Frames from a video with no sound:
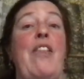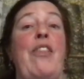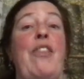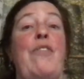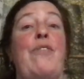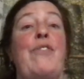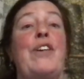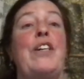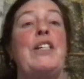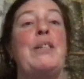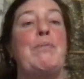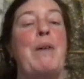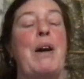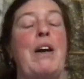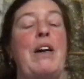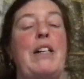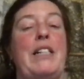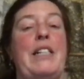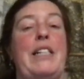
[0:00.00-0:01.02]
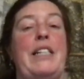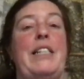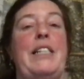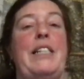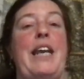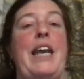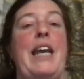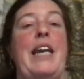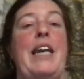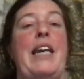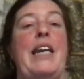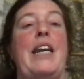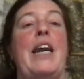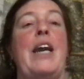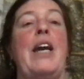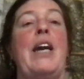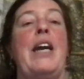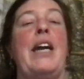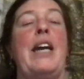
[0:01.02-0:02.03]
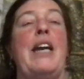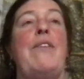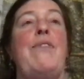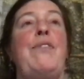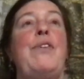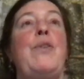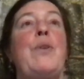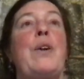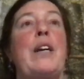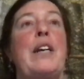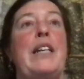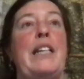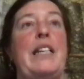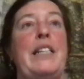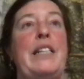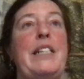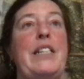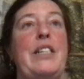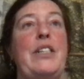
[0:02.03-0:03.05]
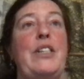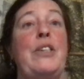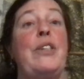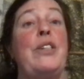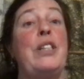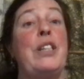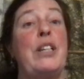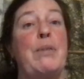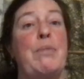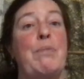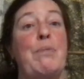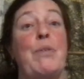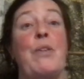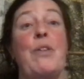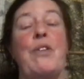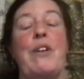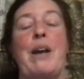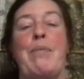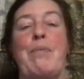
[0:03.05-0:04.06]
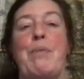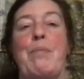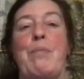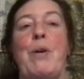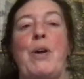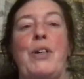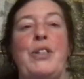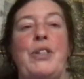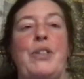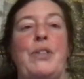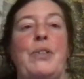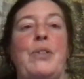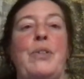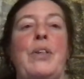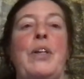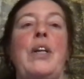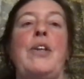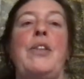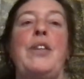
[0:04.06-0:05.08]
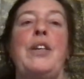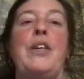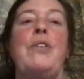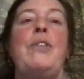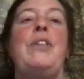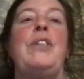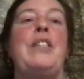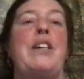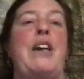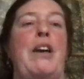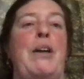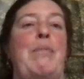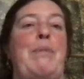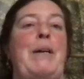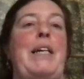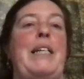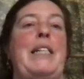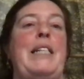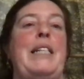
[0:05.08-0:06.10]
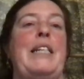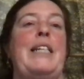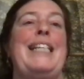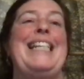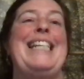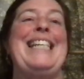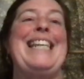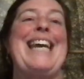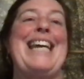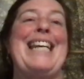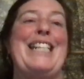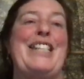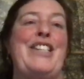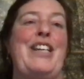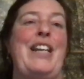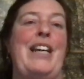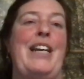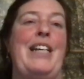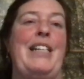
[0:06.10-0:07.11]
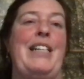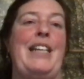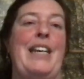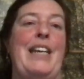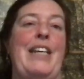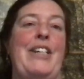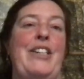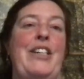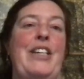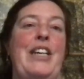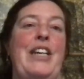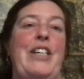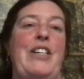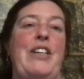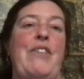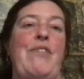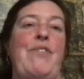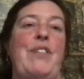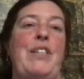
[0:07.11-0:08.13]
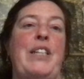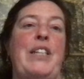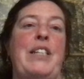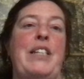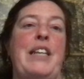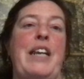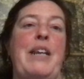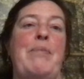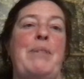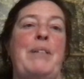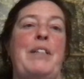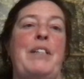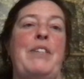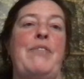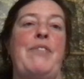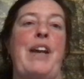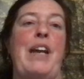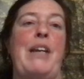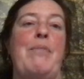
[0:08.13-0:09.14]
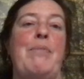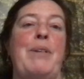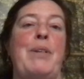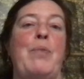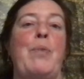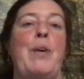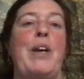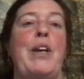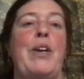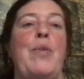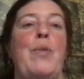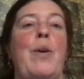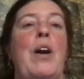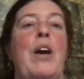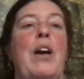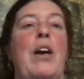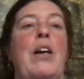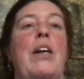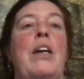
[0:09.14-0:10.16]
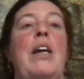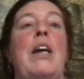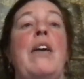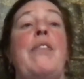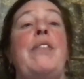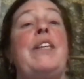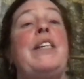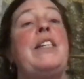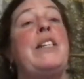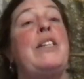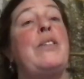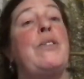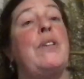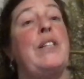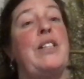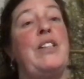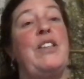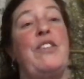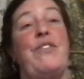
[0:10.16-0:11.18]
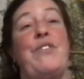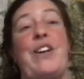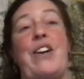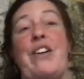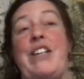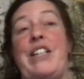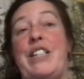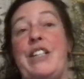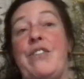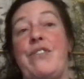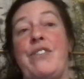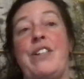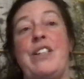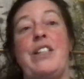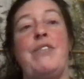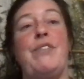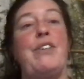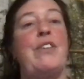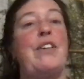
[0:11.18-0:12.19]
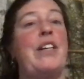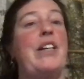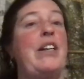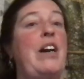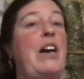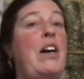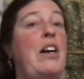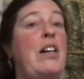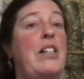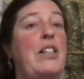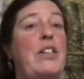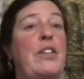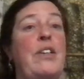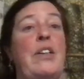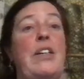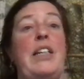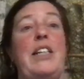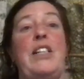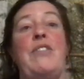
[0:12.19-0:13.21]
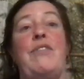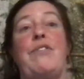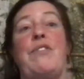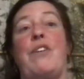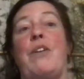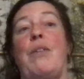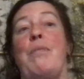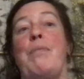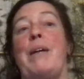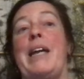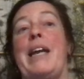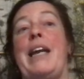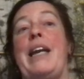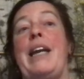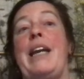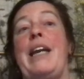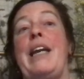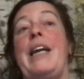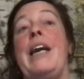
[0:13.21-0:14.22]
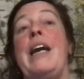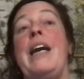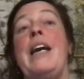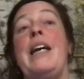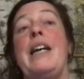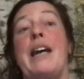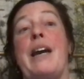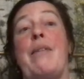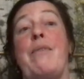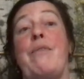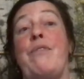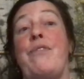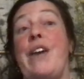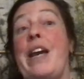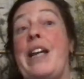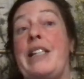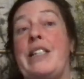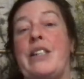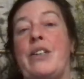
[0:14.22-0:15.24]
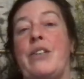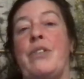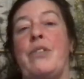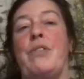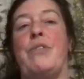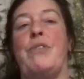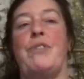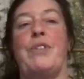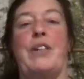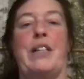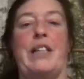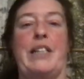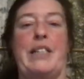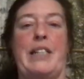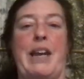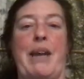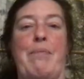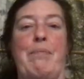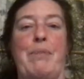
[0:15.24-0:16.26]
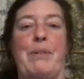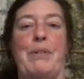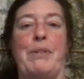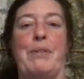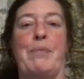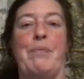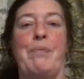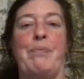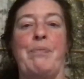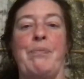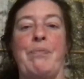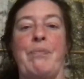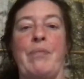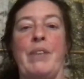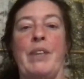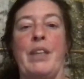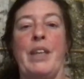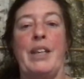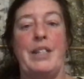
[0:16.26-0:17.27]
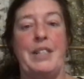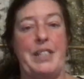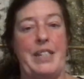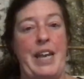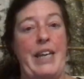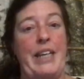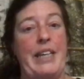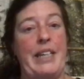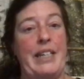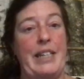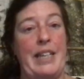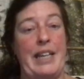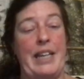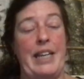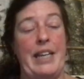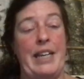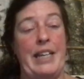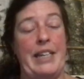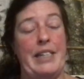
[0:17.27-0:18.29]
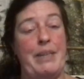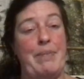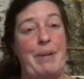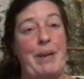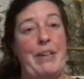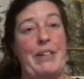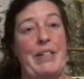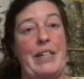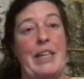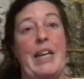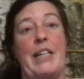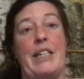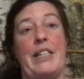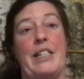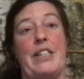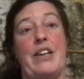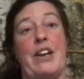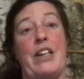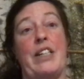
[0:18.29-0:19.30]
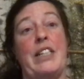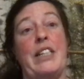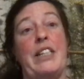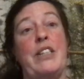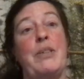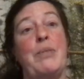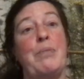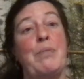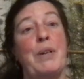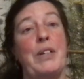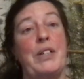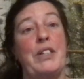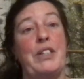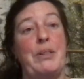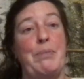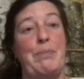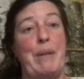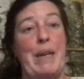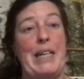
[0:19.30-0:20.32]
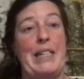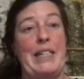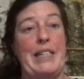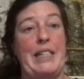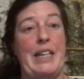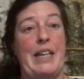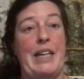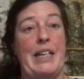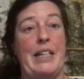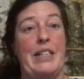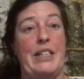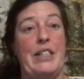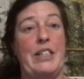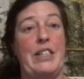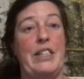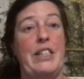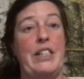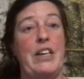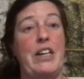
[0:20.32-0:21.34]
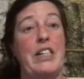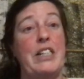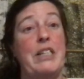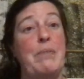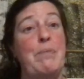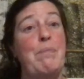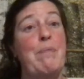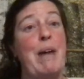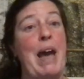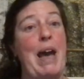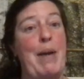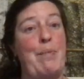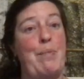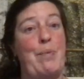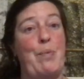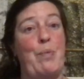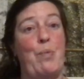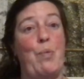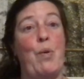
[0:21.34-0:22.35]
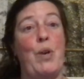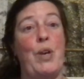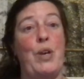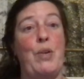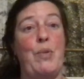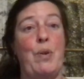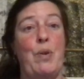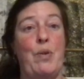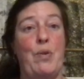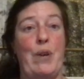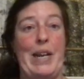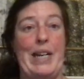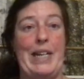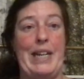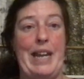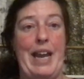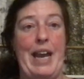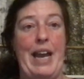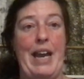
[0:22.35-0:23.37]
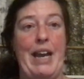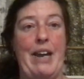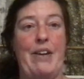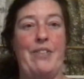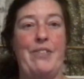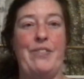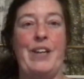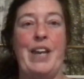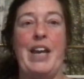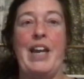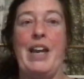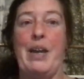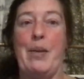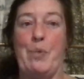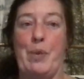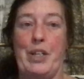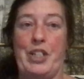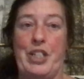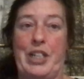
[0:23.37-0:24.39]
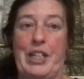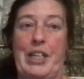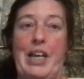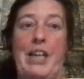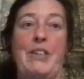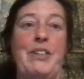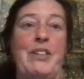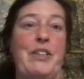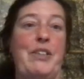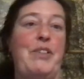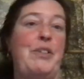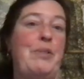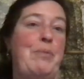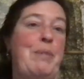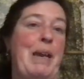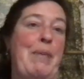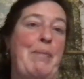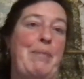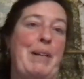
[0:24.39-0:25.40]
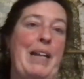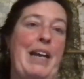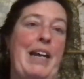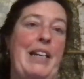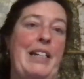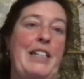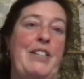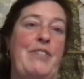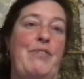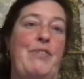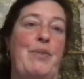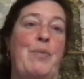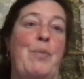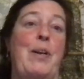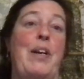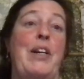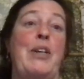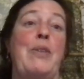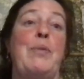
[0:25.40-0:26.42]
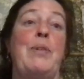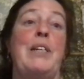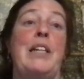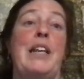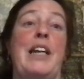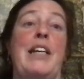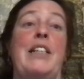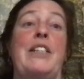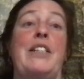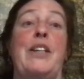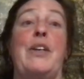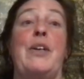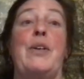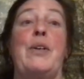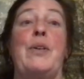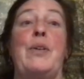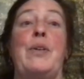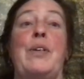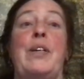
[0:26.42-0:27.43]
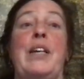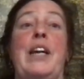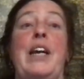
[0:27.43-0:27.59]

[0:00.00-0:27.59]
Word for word: The first part is saying if you are an institution, a program, a module, that you start by contextualizing education for sustainable development where you are. This is going to look very different if you're an art college from a um, vet school, for example. Secondly, it's about starting to monitor baseline, to start to map what you already have, which allows you to make plans for where you would like to go.